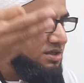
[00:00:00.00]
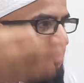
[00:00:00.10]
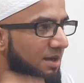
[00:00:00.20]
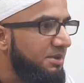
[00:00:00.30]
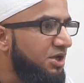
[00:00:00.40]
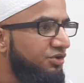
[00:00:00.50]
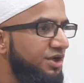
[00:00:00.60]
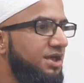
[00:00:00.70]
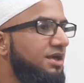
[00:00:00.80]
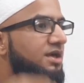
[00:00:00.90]
Islamic
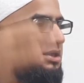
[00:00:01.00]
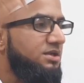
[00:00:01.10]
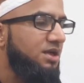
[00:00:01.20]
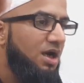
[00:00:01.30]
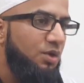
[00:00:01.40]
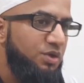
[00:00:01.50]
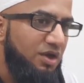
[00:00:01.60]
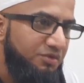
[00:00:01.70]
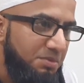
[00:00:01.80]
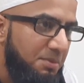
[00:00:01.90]
creed, aqidah
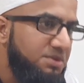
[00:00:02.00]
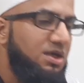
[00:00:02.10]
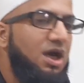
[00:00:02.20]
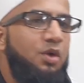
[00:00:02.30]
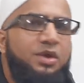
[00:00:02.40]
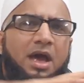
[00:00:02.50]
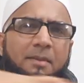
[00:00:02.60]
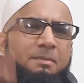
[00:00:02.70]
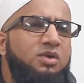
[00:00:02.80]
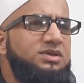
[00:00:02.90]
tahawi of Imam al-Tahawi,
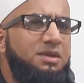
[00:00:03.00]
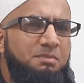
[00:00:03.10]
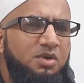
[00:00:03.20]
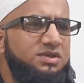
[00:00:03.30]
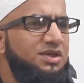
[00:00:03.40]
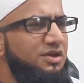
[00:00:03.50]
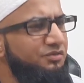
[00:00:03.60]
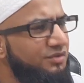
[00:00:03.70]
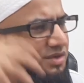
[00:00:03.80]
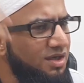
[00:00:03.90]
and books and
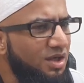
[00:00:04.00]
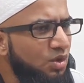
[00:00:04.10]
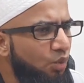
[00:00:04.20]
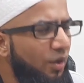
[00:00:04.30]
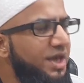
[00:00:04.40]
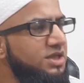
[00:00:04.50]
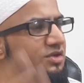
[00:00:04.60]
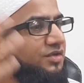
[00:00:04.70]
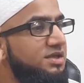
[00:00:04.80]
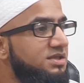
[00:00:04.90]
different ways
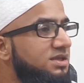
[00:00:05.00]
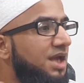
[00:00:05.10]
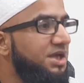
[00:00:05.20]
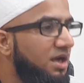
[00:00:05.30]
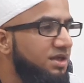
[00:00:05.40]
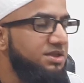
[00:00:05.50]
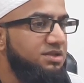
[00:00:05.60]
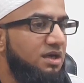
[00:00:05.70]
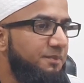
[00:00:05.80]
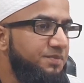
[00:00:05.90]
of understanding
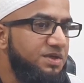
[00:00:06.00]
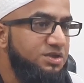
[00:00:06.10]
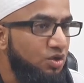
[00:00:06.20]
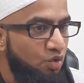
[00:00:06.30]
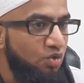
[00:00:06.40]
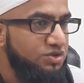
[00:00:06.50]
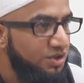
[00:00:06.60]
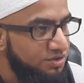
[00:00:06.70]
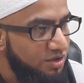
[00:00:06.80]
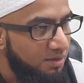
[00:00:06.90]
aqidah. It's a course
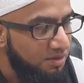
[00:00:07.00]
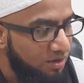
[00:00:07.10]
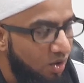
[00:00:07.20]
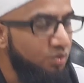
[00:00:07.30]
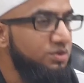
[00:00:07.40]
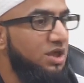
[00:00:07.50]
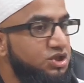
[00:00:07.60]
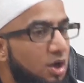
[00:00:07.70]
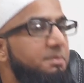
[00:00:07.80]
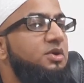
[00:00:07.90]
on its own, a
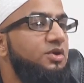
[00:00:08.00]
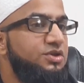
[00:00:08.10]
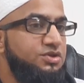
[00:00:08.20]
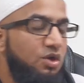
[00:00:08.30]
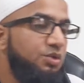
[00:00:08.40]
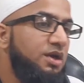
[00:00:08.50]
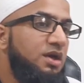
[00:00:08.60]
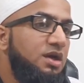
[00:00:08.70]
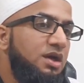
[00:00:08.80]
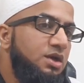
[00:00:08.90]
topic on its own.
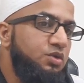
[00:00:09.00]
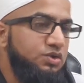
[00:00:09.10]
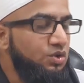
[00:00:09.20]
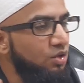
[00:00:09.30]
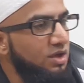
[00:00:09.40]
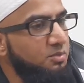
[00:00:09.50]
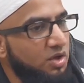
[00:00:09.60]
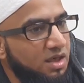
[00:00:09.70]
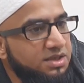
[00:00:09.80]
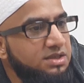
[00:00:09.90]
It was called
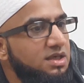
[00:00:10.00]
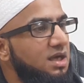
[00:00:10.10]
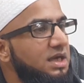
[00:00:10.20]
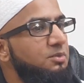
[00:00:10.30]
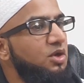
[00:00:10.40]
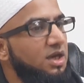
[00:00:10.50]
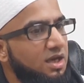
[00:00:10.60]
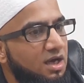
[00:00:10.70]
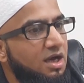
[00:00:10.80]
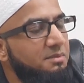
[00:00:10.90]
Ilmul Aqidah, Ilmul
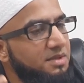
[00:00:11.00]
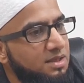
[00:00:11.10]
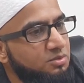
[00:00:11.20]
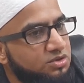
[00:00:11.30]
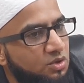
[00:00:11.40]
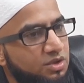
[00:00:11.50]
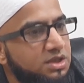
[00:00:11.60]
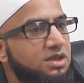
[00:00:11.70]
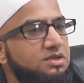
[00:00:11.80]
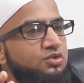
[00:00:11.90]
Kalam, Ilmul
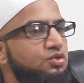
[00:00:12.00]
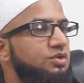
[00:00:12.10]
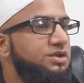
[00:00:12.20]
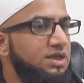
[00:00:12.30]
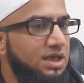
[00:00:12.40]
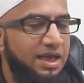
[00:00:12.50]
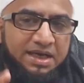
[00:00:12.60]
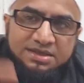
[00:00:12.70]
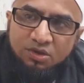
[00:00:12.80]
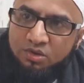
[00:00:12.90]
Tawheed, Usuluddin, like I
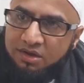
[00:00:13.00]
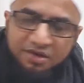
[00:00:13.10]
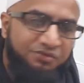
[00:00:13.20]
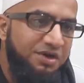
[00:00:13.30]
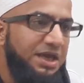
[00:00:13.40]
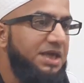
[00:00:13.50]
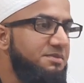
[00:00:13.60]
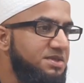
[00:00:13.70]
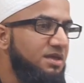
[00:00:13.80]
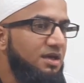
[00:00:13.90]
said, all the different
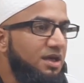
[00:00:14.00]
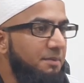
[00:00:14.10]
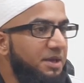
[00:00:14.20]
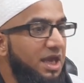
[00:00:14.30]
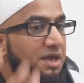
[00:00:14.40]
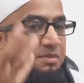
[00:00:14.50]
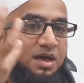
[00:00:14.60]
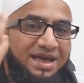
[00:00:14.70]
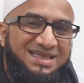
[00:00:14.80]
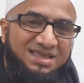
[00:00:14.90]
names. It became
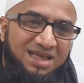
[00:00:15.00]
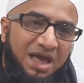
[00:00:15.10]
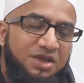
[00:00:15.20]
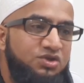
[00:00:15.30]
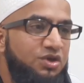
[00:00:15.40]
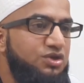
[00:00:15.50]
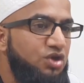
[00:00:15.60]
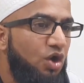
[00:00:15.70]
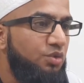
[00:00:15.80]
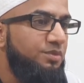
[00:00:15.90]
a science on its
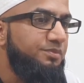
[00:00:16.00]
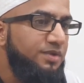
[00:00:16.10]
own.